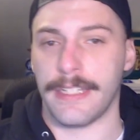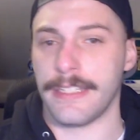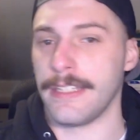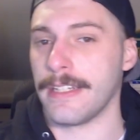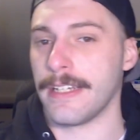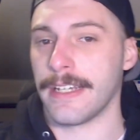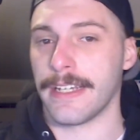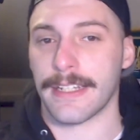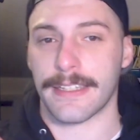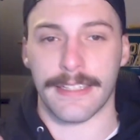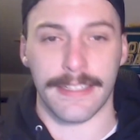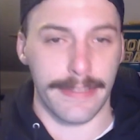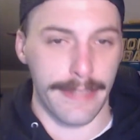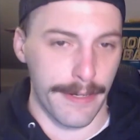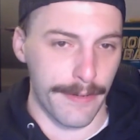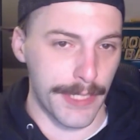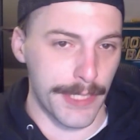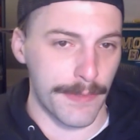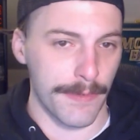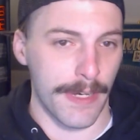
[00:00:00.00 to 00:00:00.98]
and you can get the
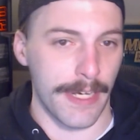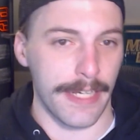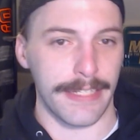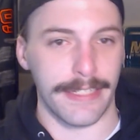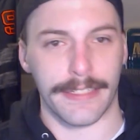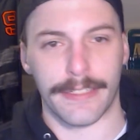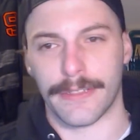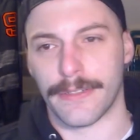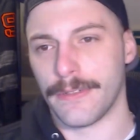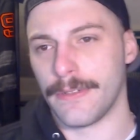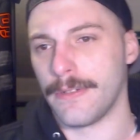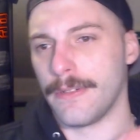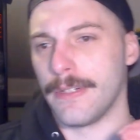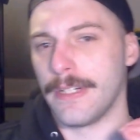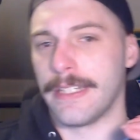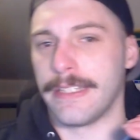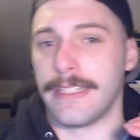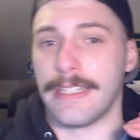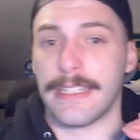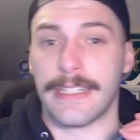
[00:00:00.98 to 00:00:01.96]
Derek Ryan
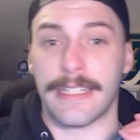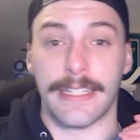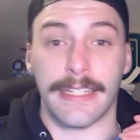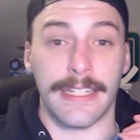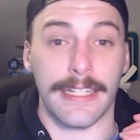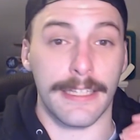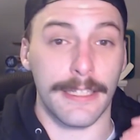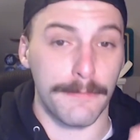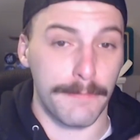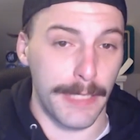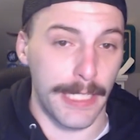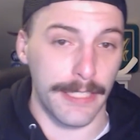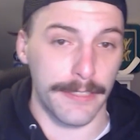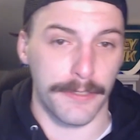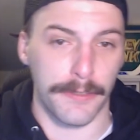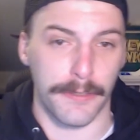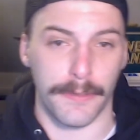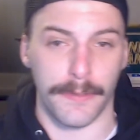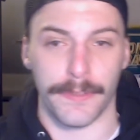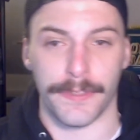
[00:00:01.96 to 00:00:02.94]
goal and you can get the
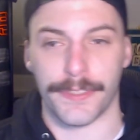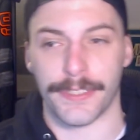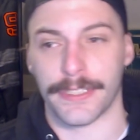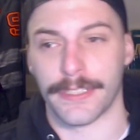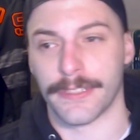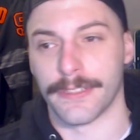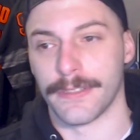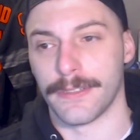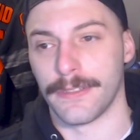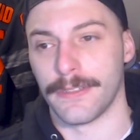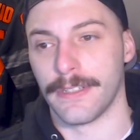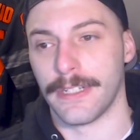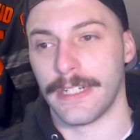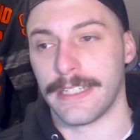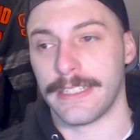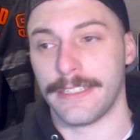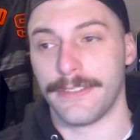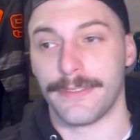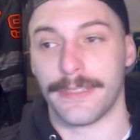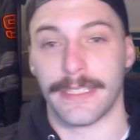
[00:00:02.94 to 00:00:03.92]
Podkolzin goal
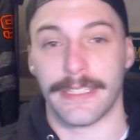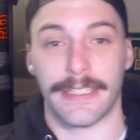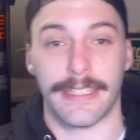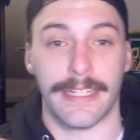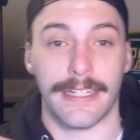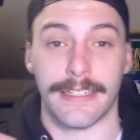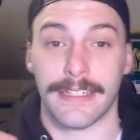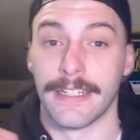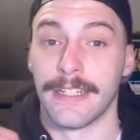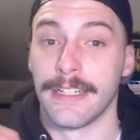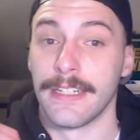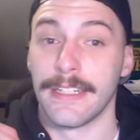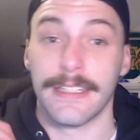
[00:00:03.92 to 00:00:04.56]
and you can get